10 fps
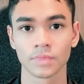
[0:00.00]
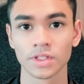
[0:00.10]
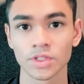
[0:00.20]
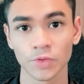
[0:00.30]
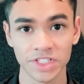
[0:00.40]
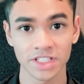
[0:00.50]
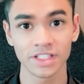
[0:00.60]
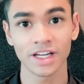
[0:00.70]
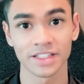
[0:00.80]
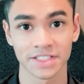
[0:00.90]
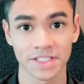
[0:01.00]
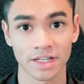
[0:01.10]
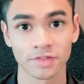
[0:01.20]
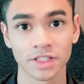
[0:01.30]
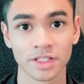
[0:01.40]
So recently I
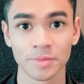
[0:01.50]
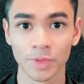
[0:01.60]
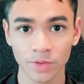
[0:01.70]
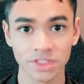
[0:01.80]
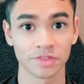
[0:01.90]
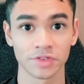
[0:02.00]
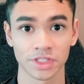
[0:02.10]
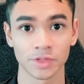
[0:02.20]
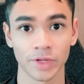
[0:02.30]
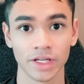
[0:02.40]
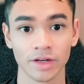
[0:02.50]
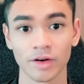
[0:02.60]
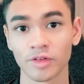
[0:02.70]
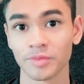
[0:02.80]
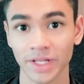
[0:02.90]
discovered the most efficient way
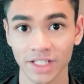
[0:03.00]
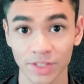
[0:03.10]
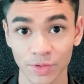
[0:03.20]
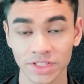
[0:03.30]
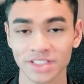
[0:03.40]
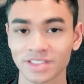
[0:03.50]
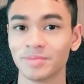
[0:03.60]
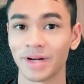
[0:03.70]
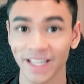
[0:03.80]
of making notes by